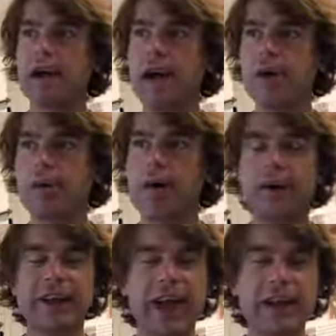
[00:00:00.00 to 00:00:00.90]

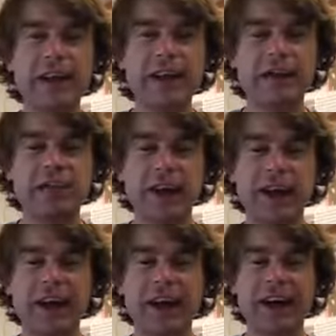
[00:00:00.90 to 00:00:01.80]
counterpart Katie over
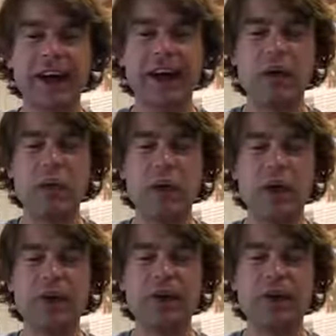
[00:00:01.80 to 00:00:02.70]
there
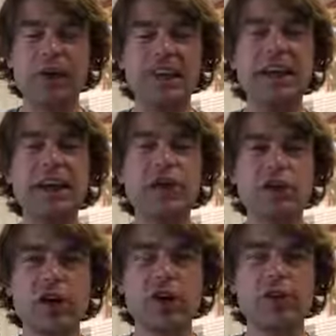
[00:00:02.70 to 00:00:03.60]
worked with an
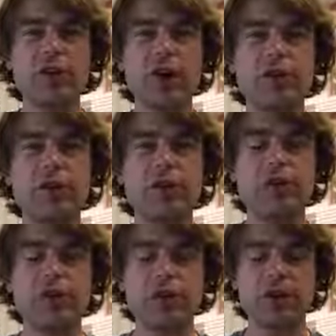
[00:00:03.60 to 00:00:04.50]
intern from the
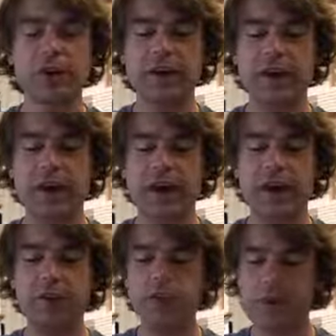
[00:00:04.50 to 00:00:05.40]
University of North
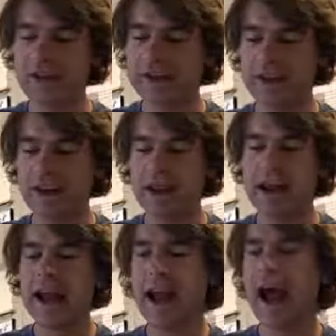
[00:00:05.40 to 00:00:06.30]
Carolina, Wilmington,
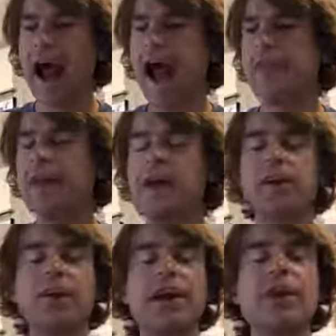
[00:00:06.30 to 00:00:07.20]
and they
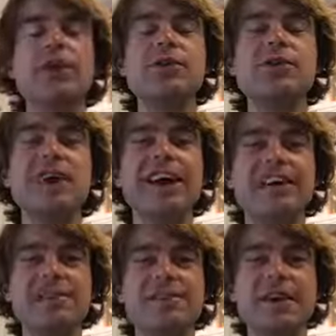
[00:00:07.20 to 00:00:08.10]
created a new
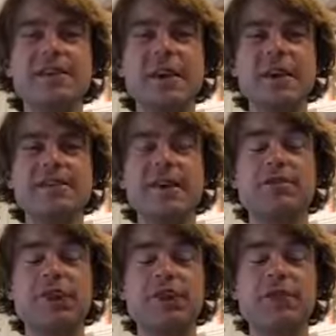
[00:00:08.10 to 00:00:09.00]
exhibit, a
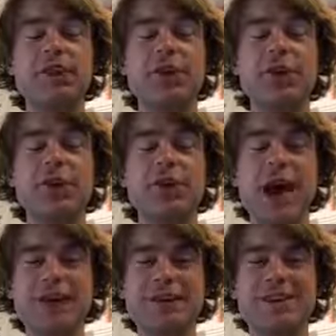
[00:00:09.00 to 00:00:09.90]
very much an
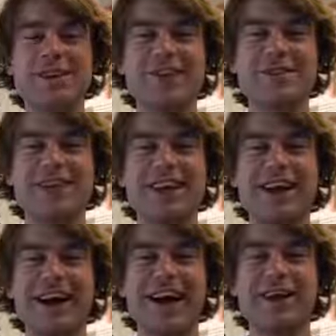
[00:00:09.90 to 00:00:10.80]
interactive exhibit
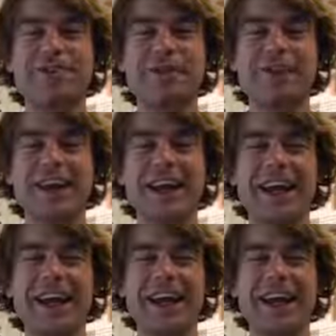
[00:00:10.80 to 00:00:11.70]
for the
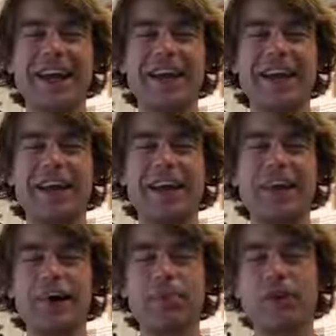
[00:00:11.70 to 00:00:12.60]
Canon. I had the
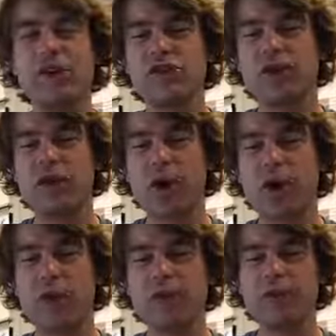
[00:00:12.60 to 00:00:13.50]
pleasure of
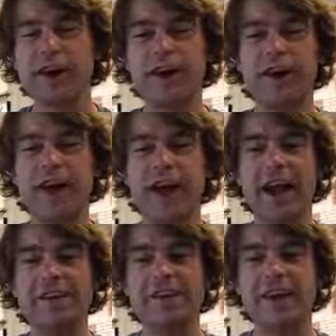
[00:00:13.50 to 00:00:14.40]
going over there
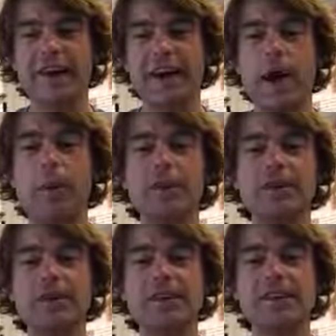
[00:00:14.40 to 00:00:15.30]
and helping
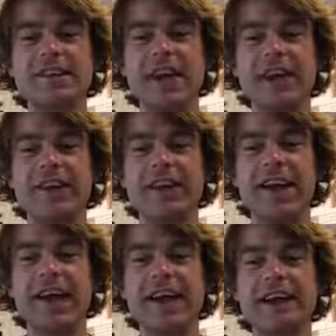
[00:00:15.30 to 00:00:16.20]
them at the tail
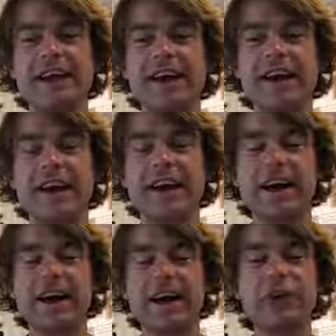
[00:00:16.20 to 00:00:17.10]
end
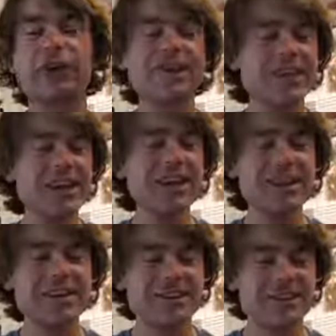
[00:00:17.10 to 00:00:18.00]
critique
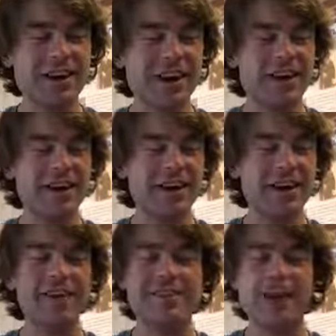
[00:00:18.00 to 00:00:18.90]
this
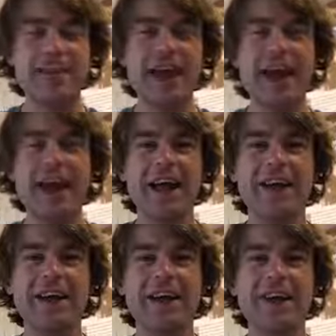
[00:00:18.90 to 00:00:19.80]
exhibit,
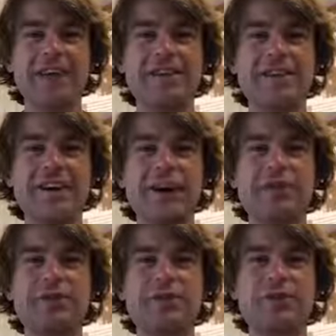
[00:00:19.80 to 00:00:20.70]
and it is a
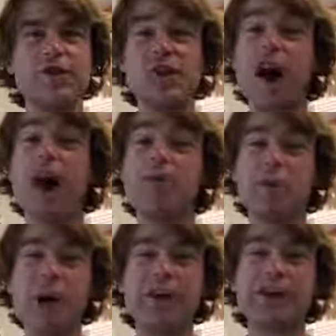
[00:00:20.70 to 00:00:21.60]
job
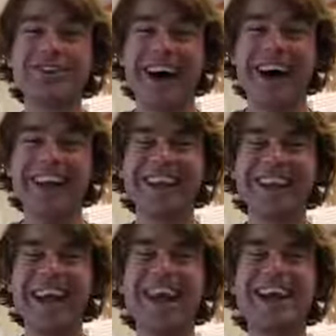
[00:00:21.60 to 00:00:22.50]
well done.
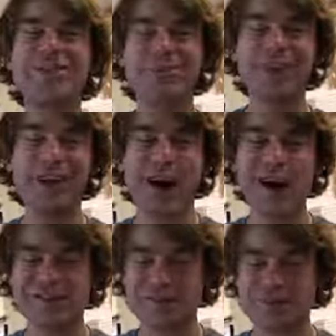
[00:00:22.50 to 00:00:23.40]
It's really
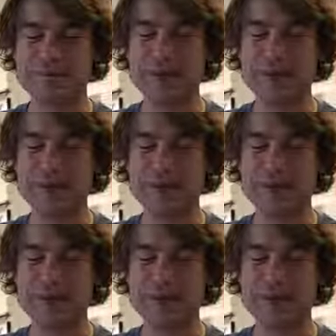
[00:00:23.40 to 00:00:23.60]
awesome.